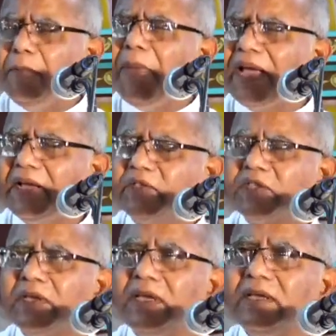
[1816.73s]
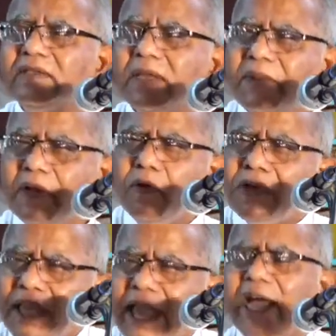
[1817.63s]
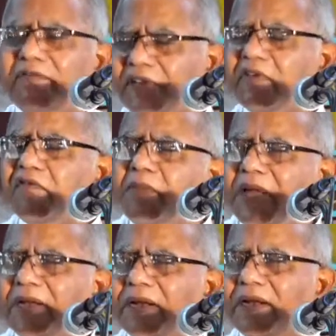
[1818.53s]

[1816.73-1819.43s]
beggars. Somebody who cared for the women.